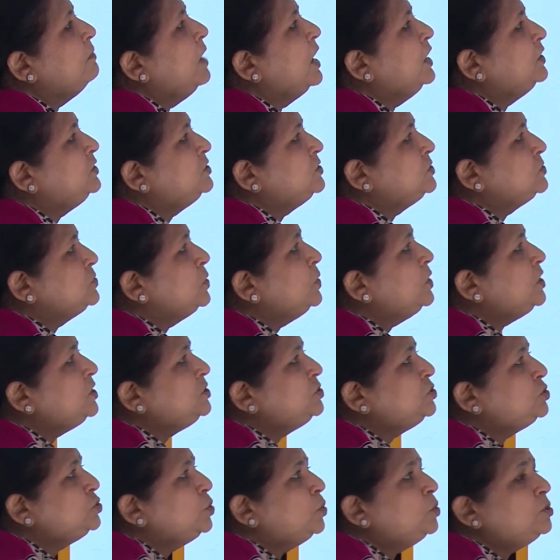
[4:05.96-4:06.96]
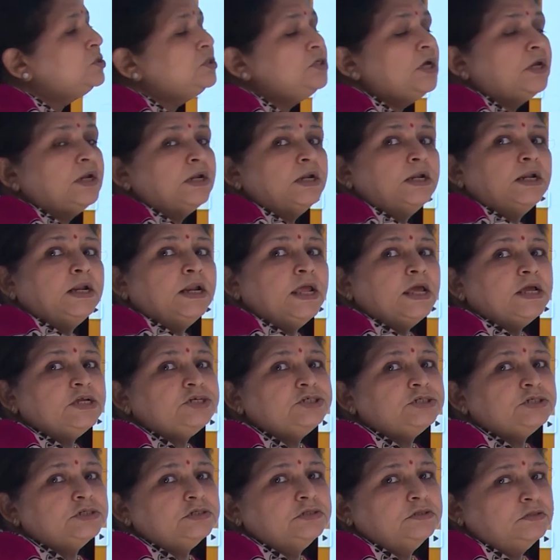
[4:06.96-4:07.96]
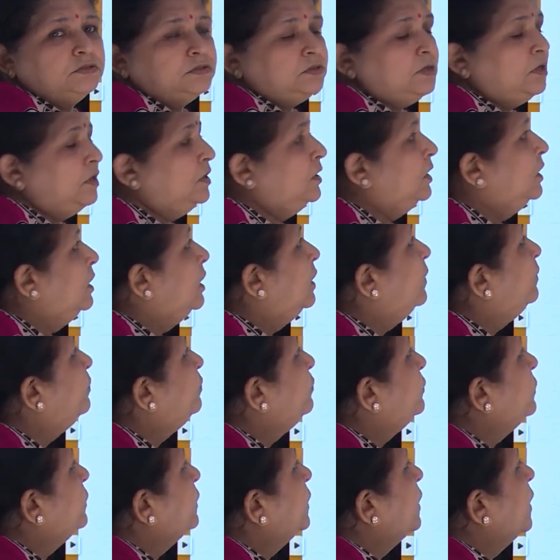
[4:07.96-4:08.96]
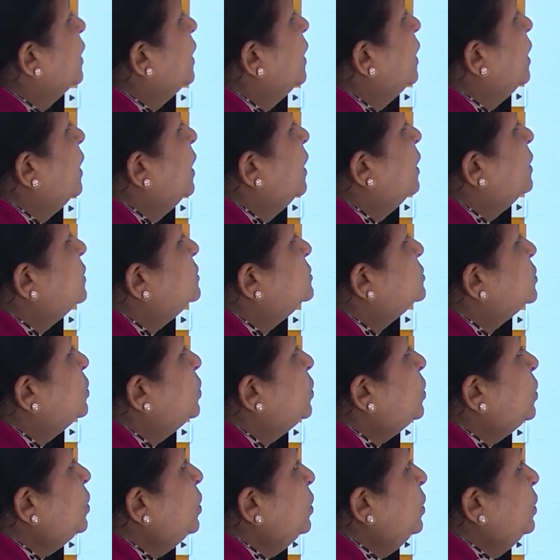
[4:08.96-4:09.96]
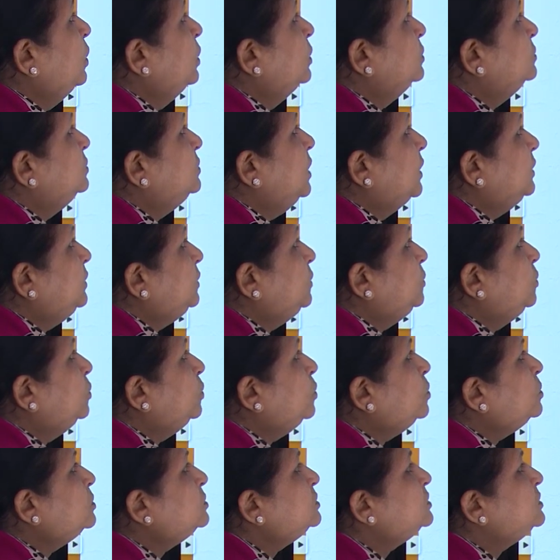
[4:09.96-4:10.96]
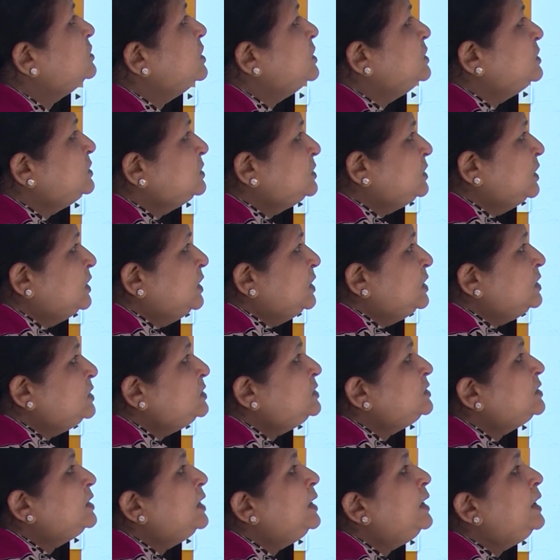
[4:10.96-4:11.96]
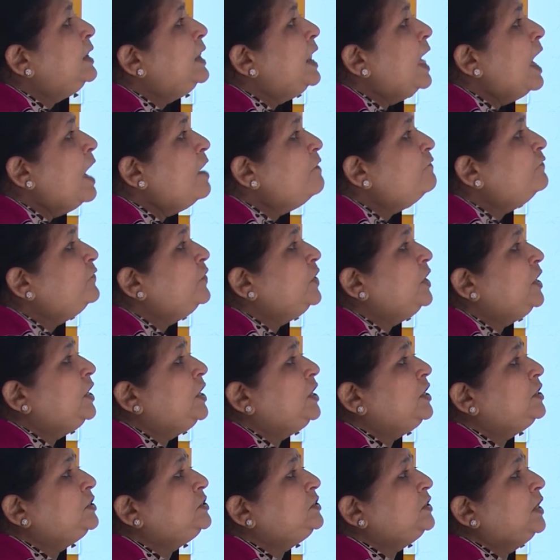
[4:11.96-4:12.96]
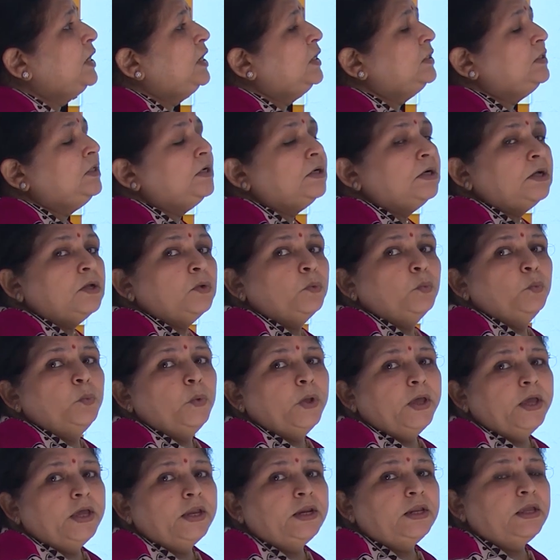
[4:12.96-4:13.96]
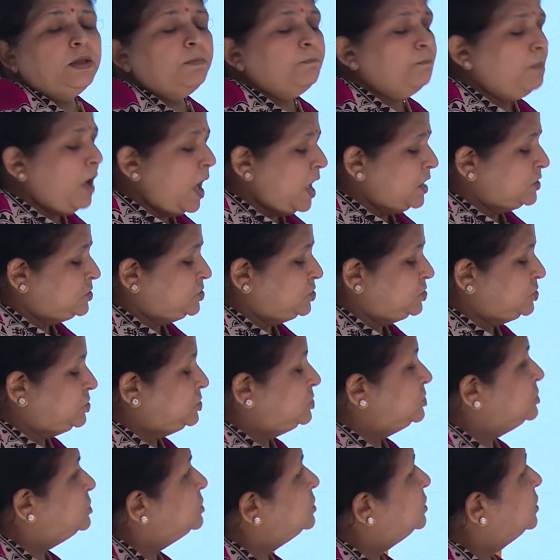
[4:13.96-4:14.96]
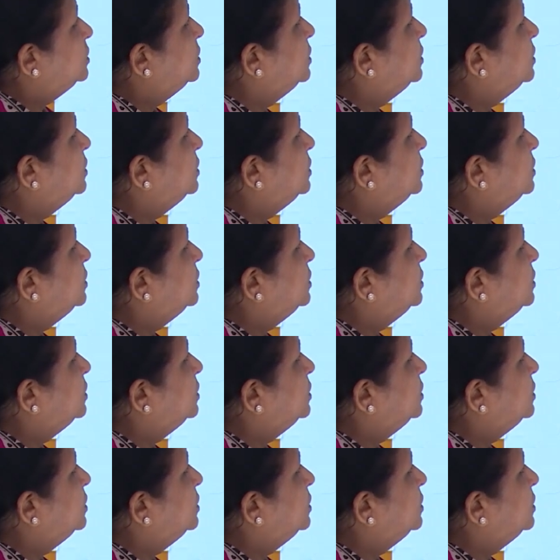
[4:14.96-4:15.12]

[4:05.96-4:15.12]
much. So it shows the relationship. So the two sisters love each other very much.